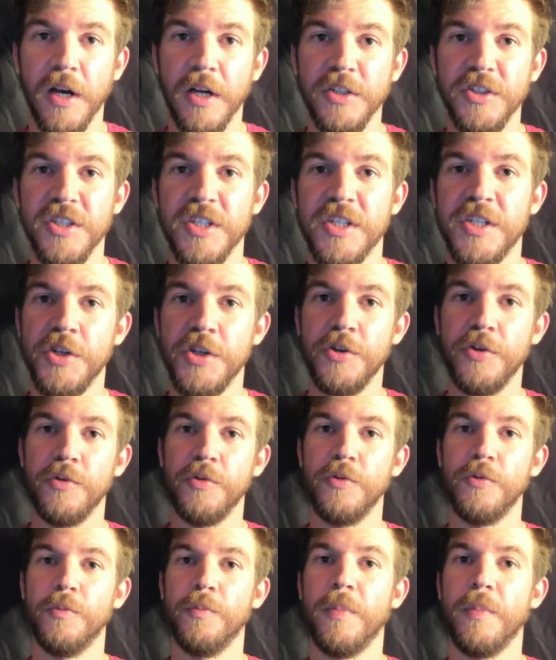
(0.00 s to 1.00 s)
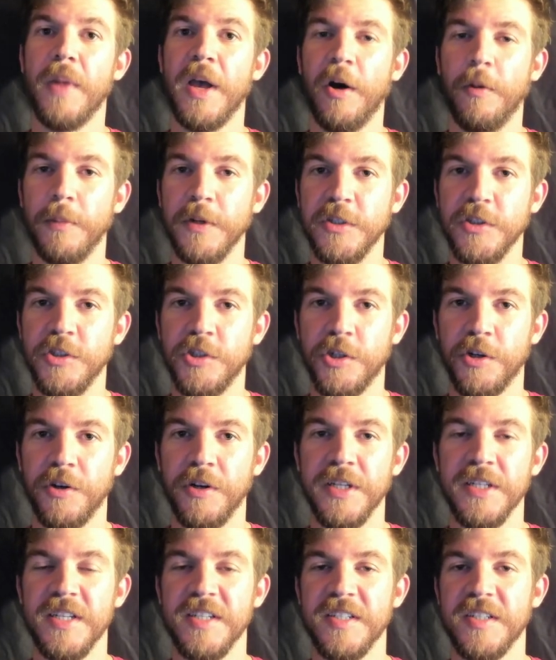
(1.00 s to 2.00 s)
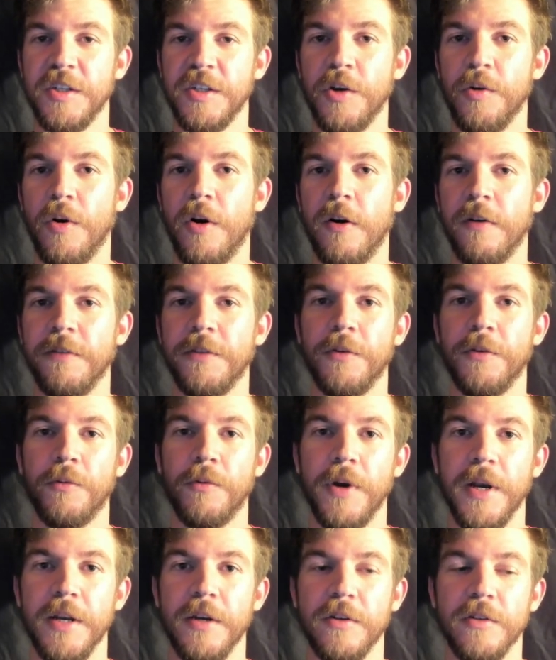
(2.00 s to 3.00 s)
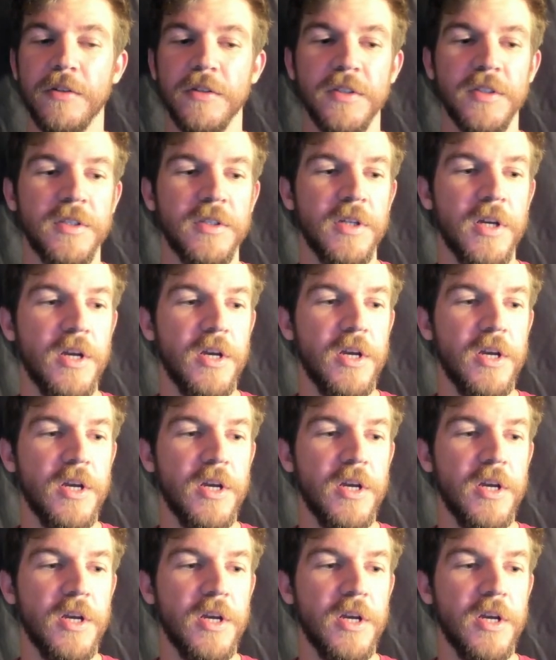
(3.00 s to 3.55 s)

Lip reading: just to help ensure it doesn't go off the rails.